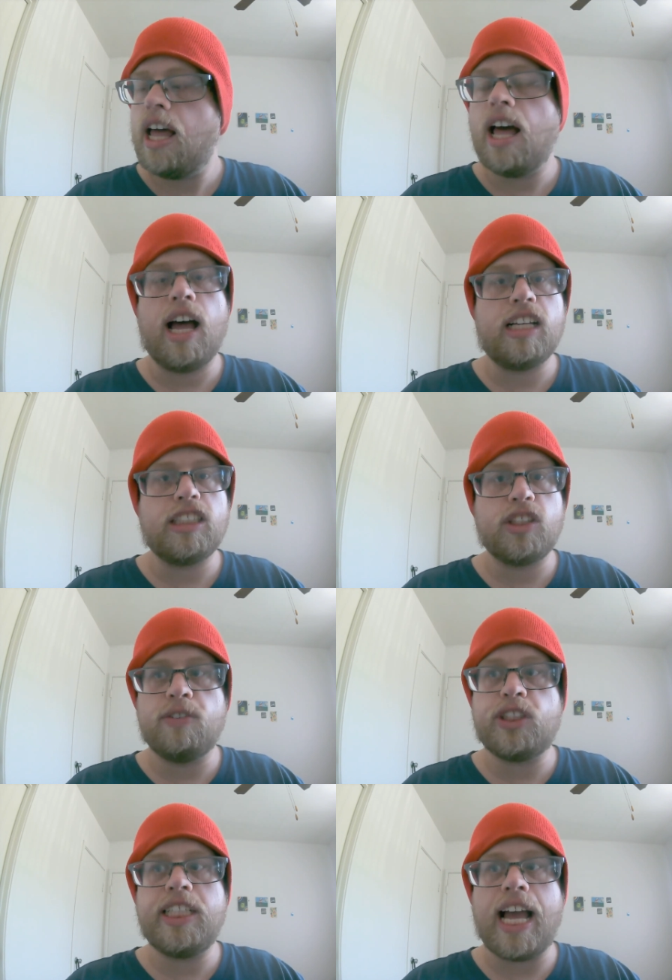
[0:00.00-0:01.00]
Uh, so
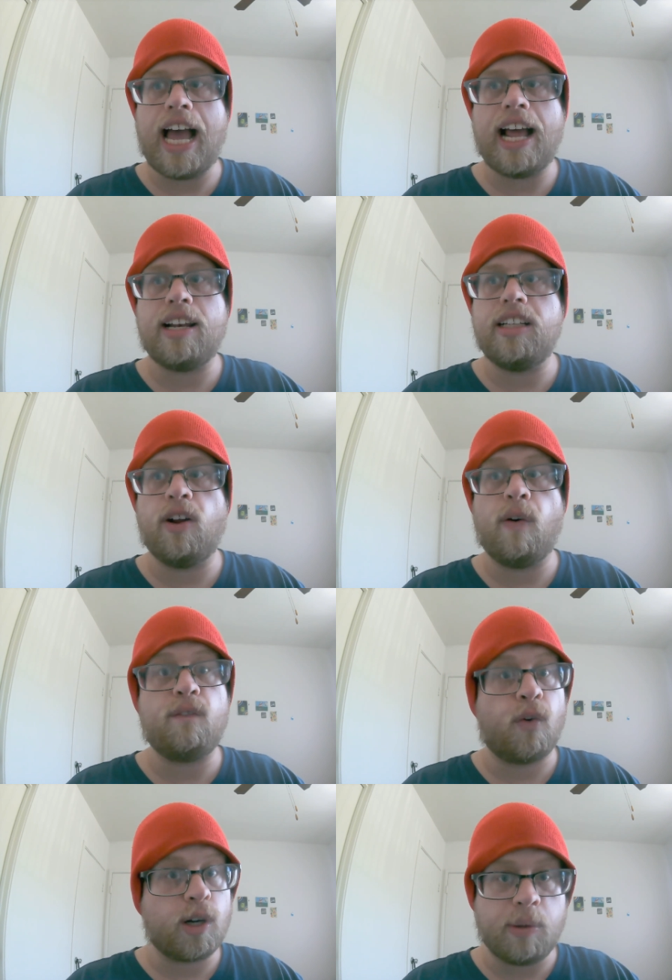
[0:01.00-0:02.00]
if she had you know
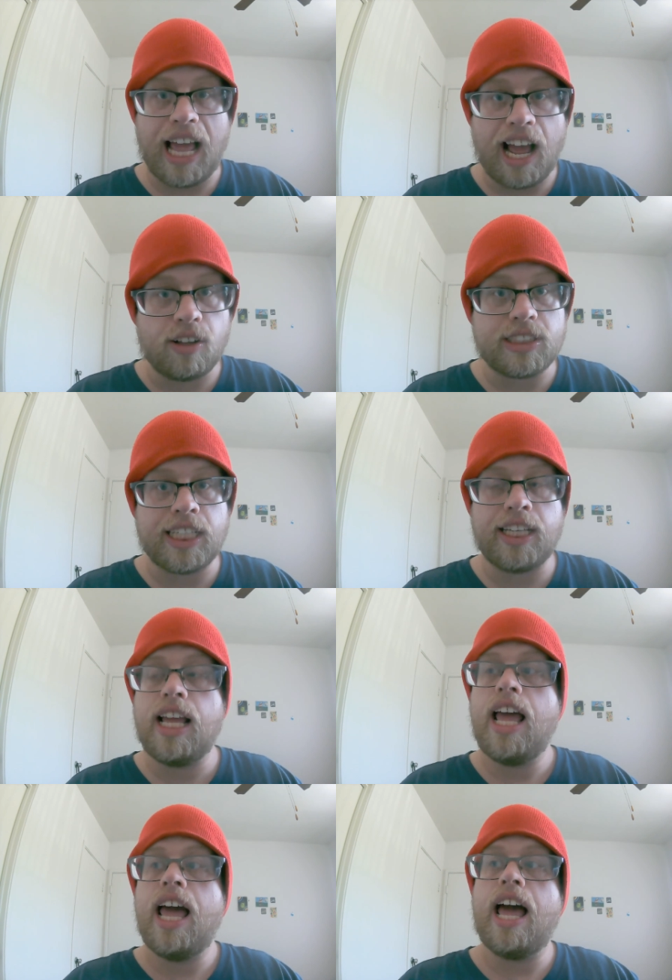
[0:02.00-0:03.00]
affordable
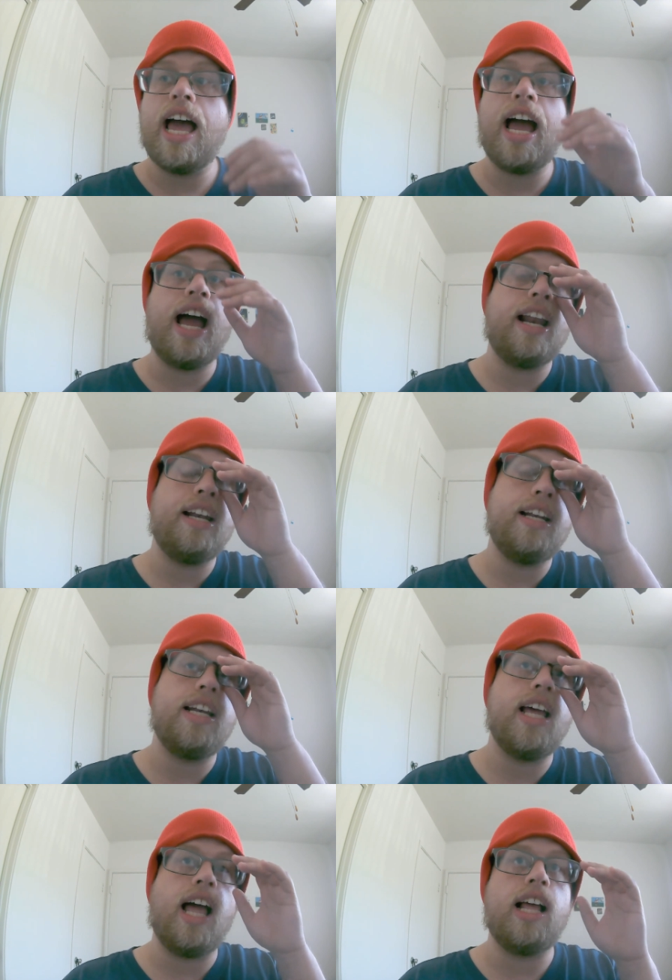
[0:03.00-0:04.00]
housing
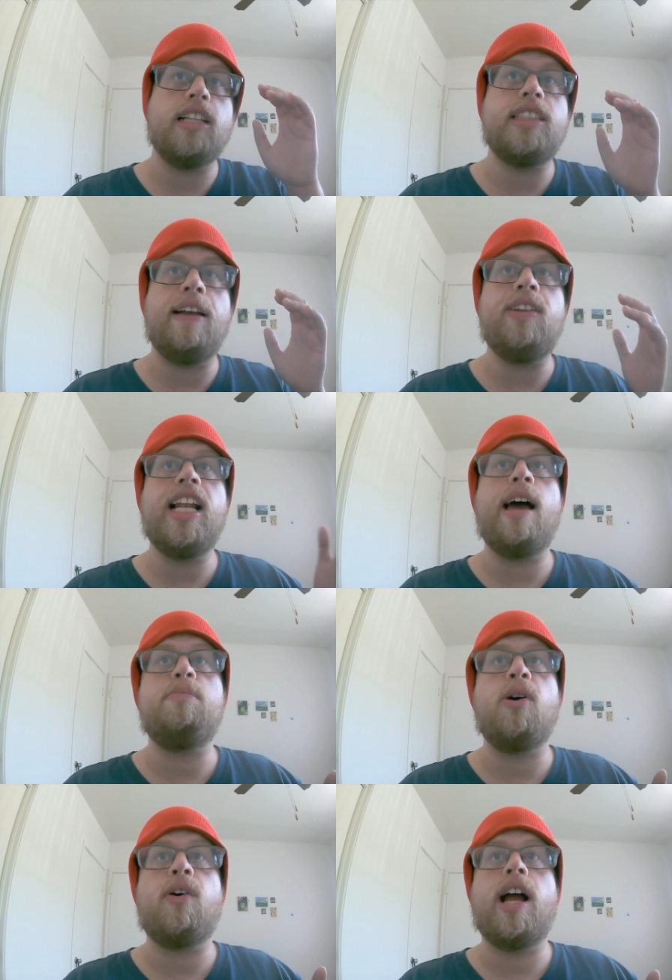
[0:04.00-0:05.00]
and uh, safety net
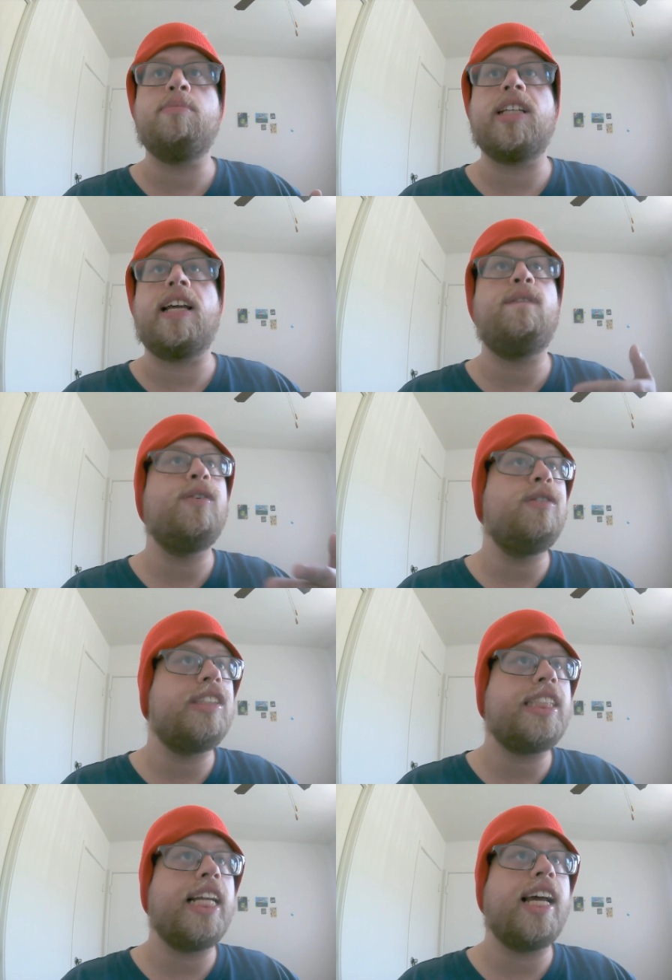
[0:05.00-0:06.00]
programs like food
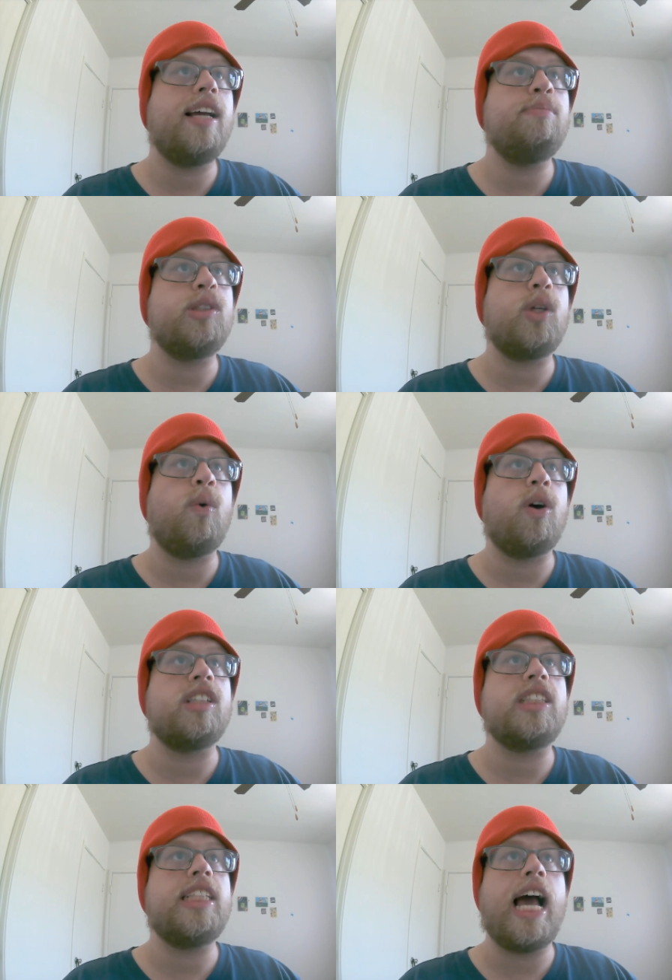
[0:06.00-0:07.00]
stamps or
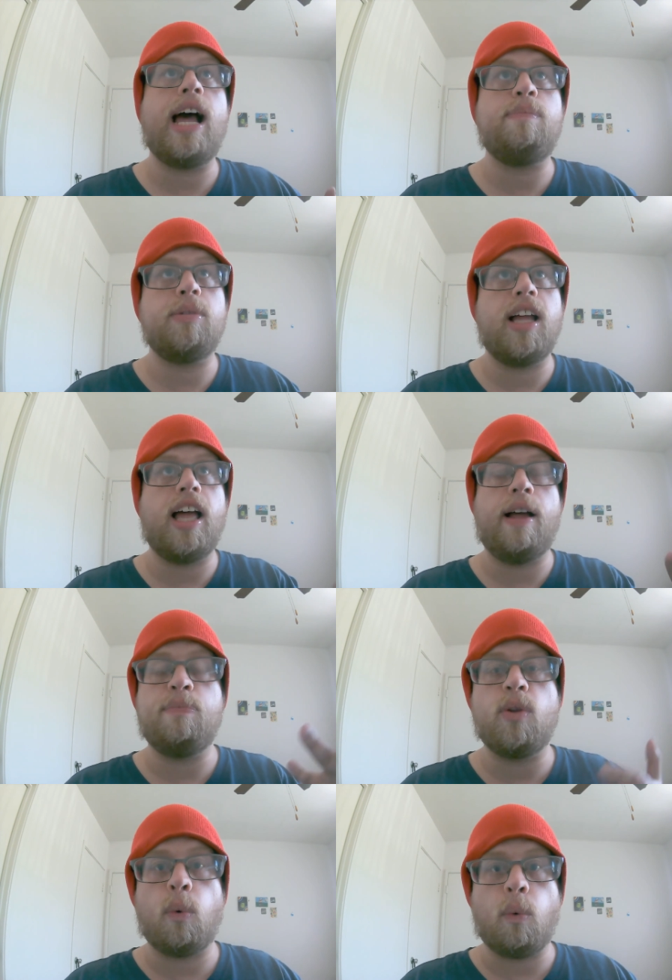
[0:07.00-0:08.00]
SNAP
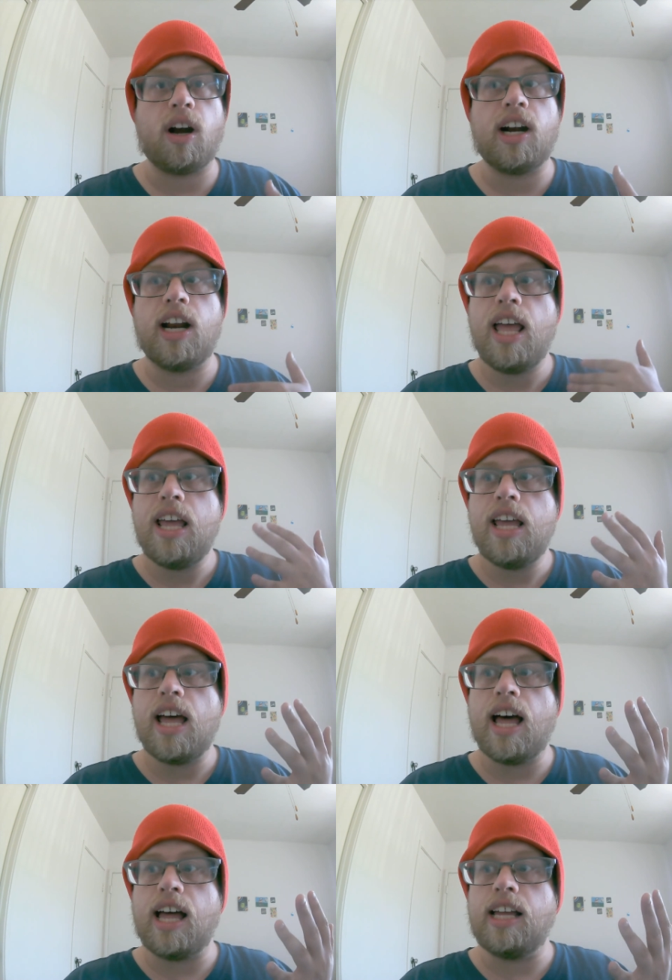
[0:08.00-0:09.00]
um, or
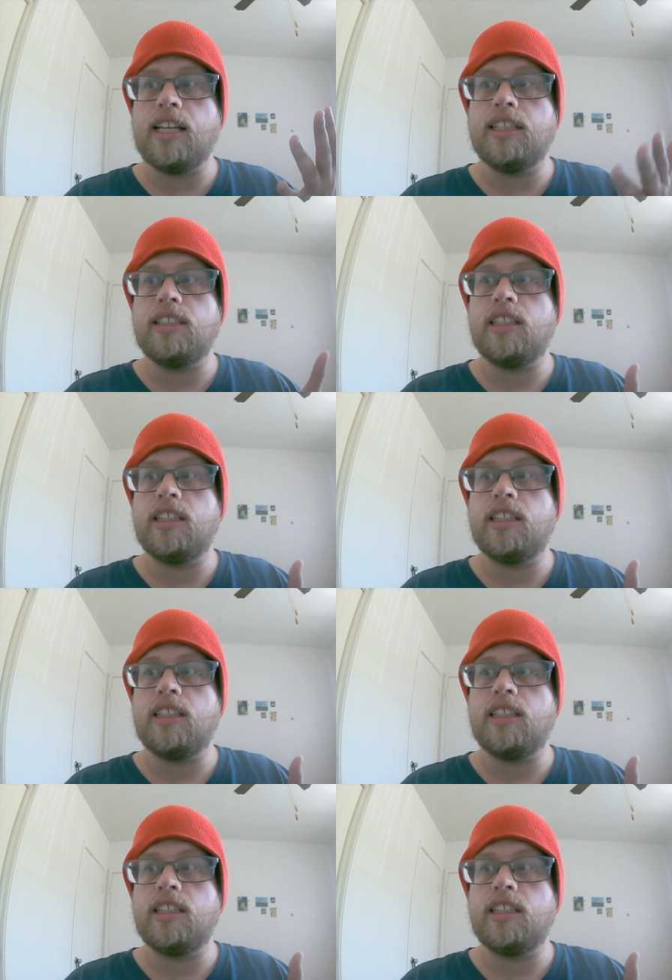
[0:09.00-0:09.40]
uh,